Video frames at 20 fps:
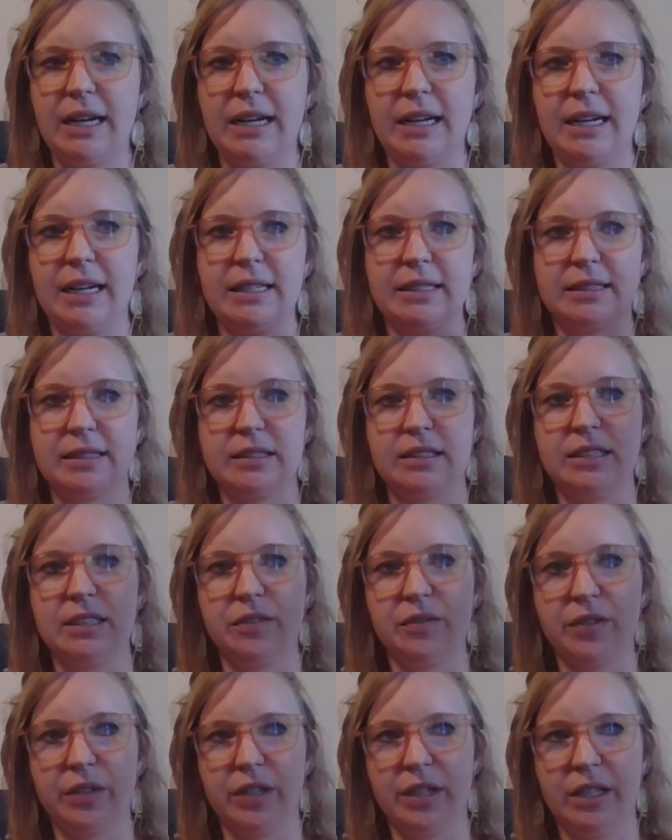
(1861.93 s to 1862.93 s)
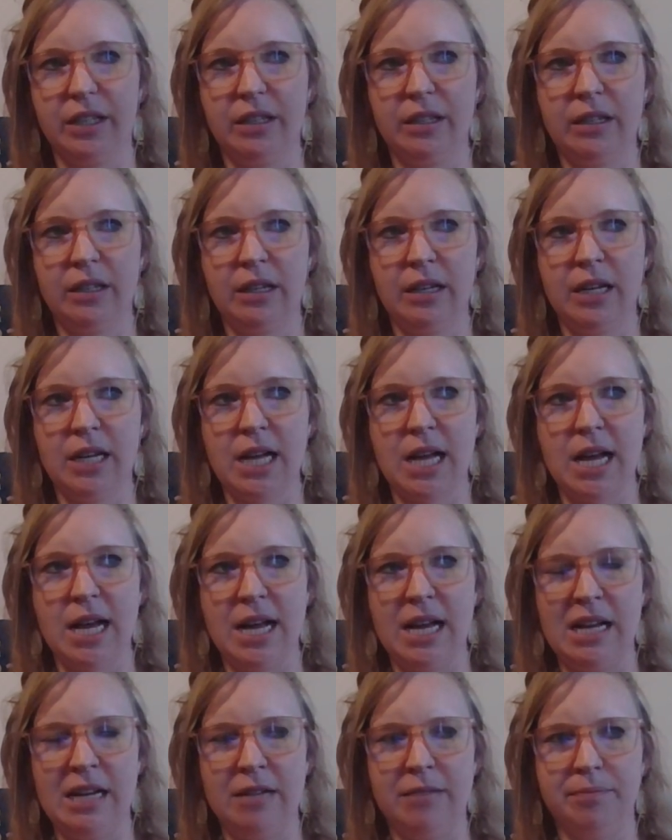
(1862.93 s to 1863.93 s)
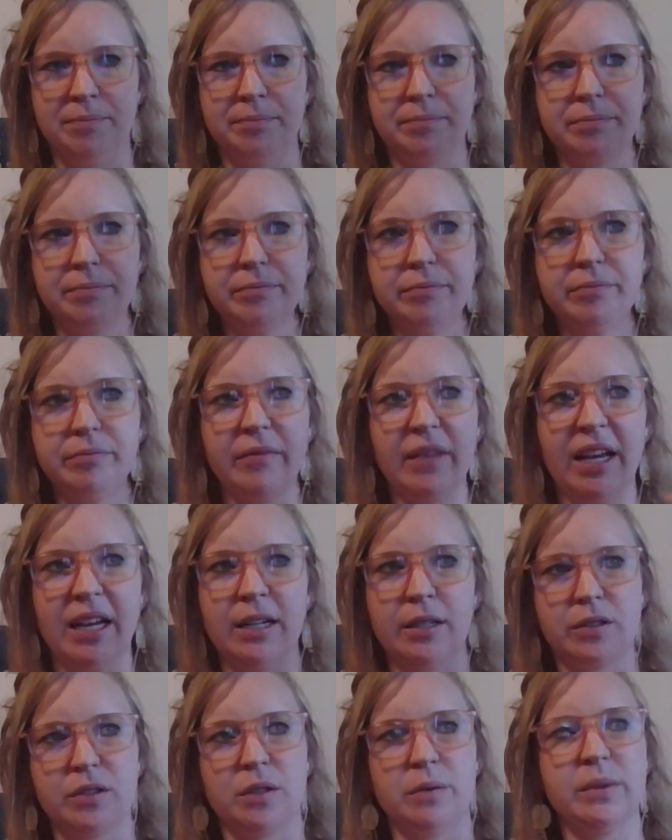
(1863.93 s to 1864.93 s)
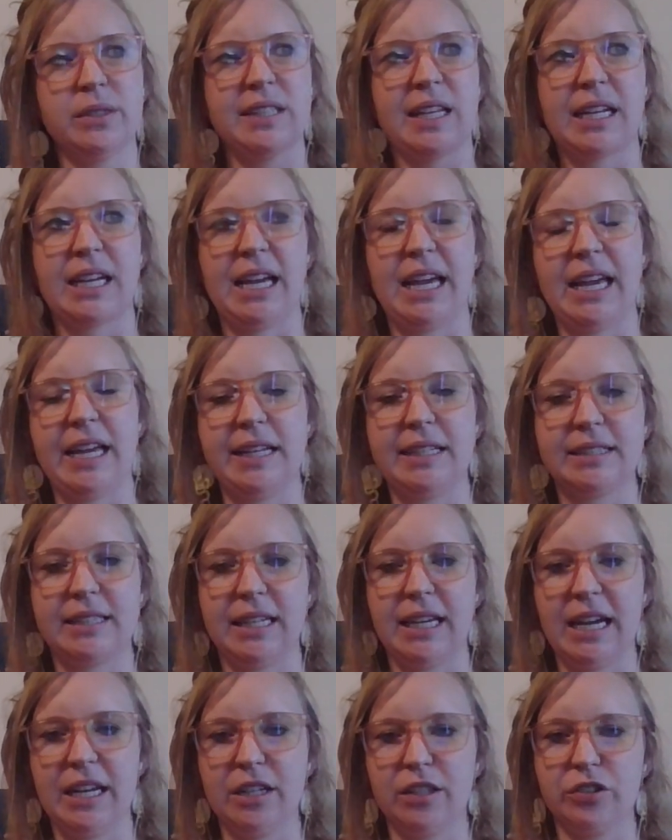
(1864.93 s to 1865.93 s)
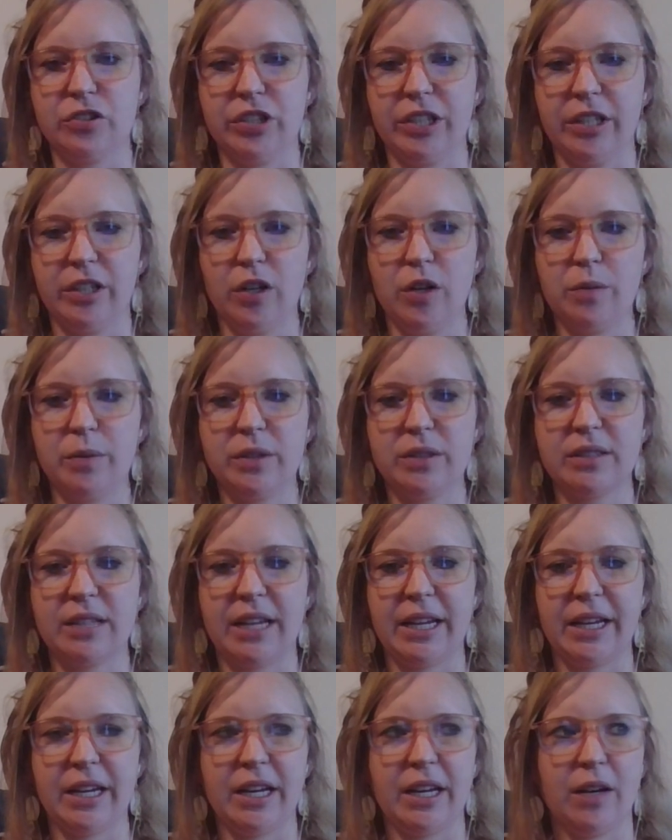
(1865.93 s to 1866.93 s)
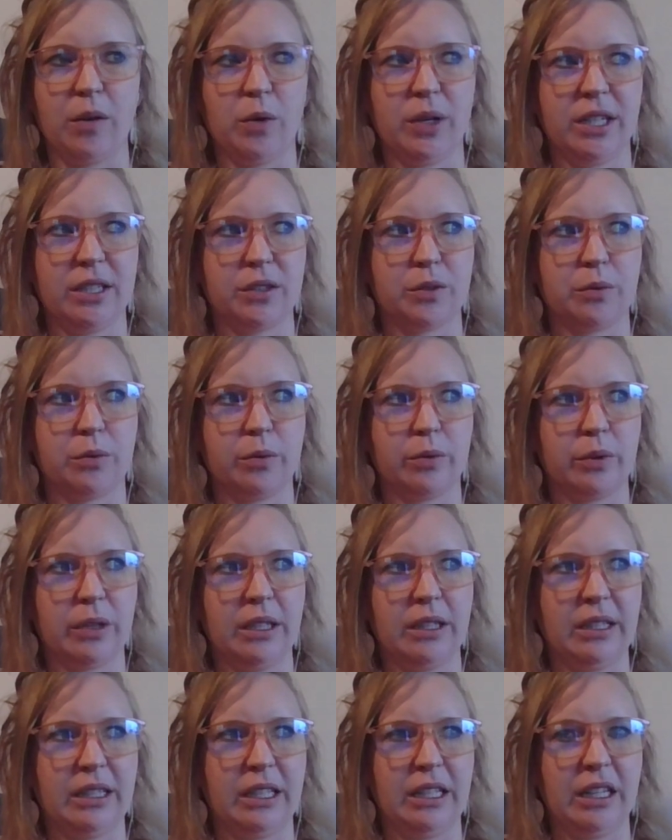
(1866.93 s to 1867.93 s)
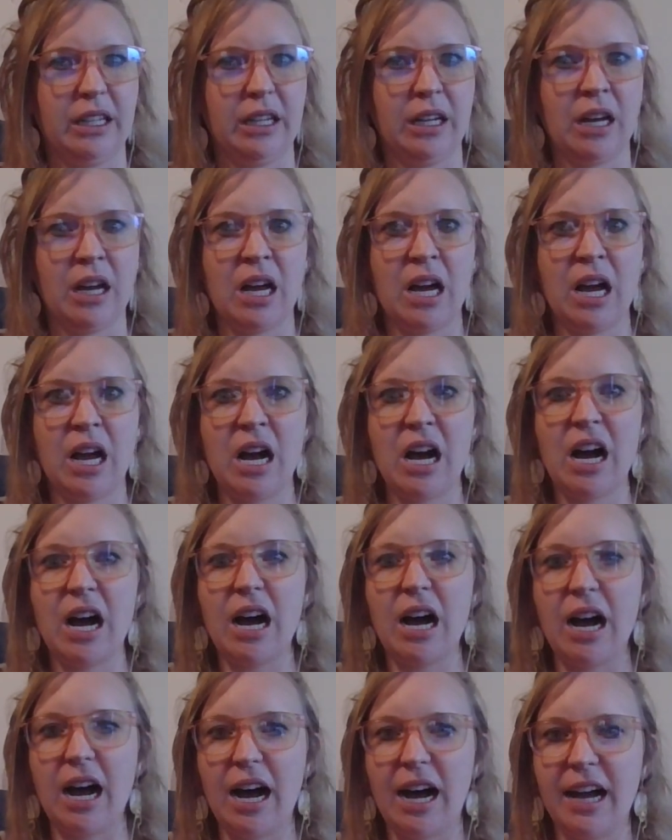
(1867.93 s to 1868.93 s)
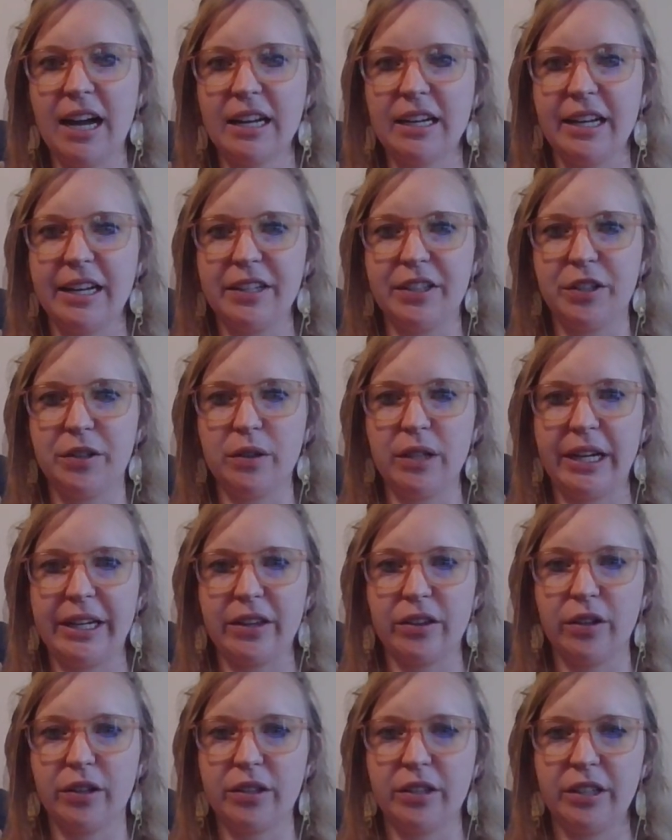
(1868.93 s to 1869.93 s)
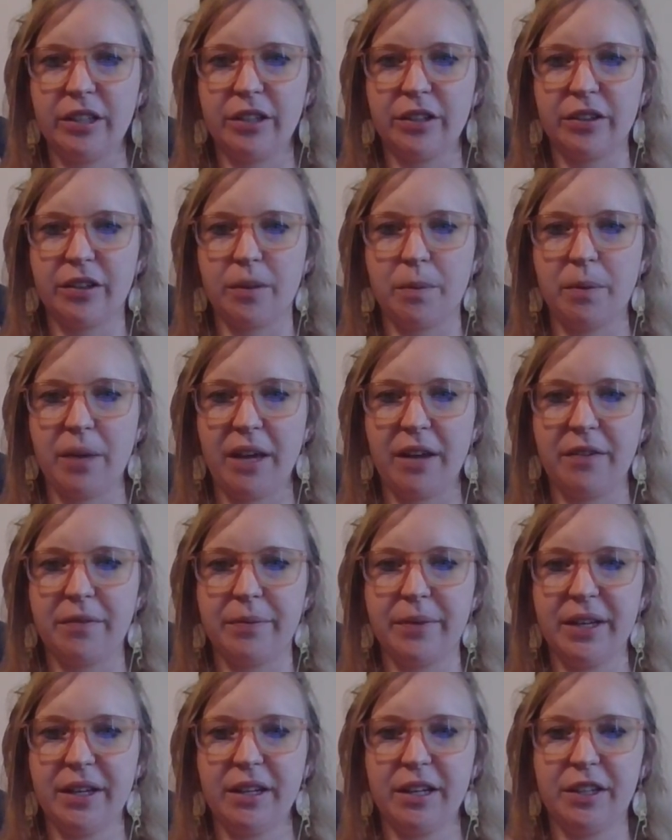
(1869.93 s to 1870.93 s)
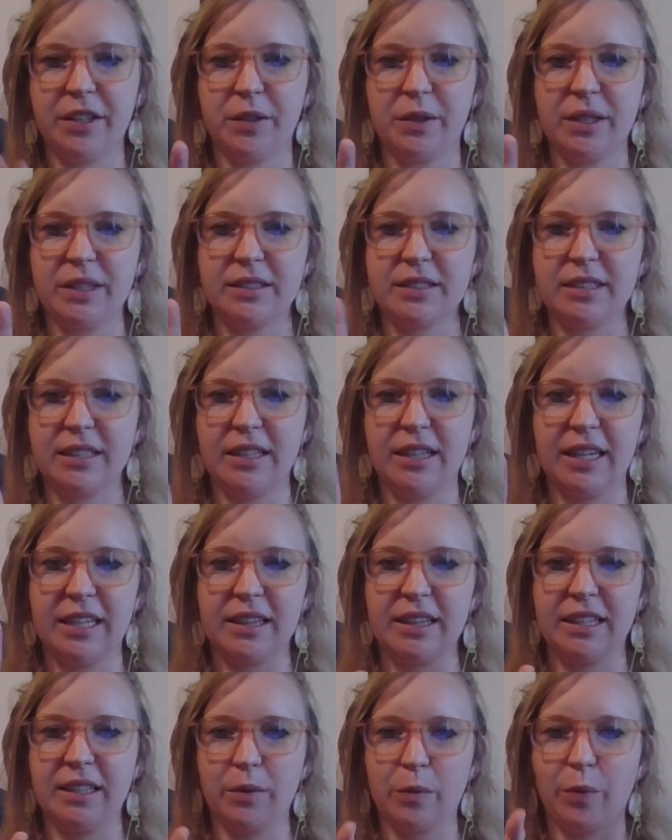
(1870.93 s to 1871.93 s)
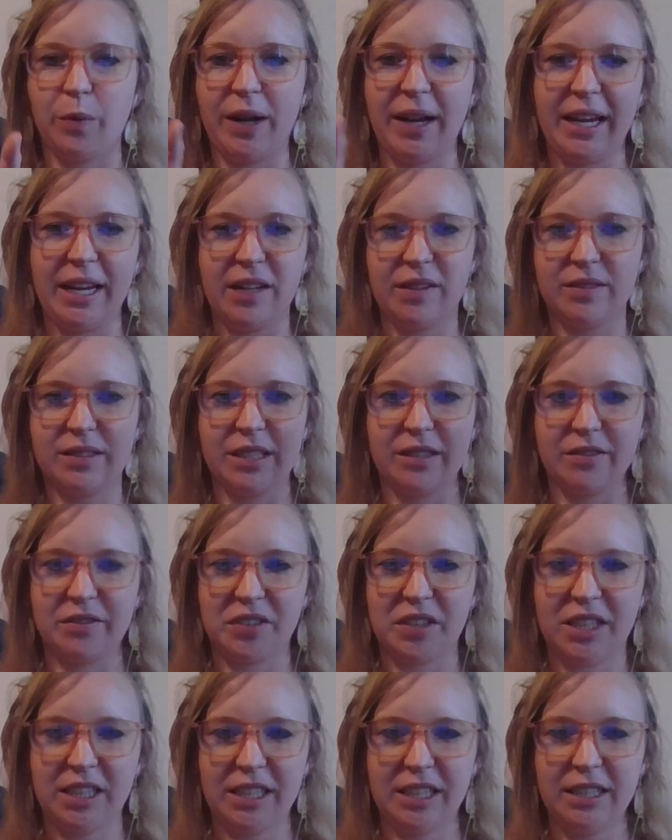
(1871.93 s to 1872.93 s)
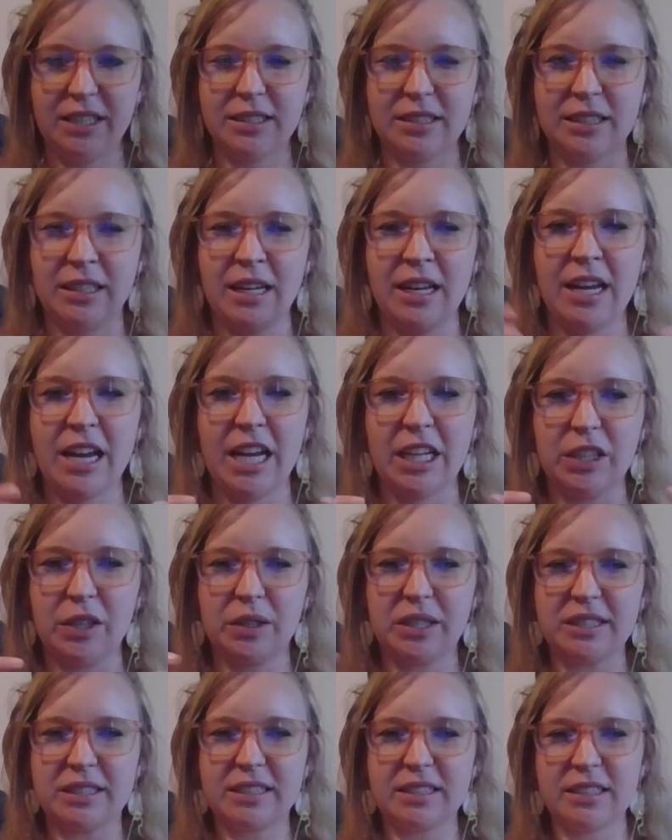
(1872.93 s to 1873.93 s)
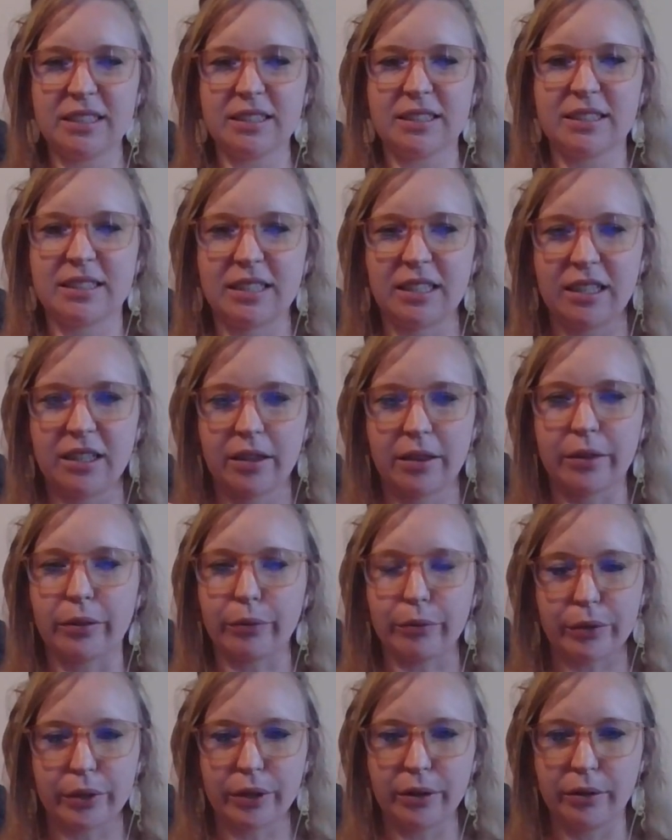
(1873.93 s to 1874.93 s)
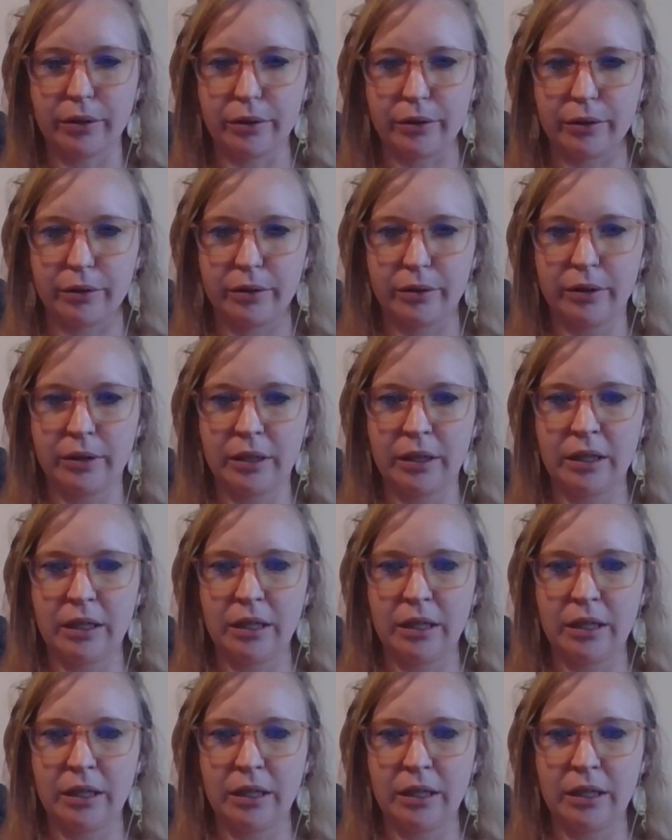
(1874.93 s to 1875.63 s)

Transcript: uh, as a different um, and it's almost like a hazy energy, almost like uh, when it's really hot and you like look near the pavement and you can see like the waves of heat and you can still see through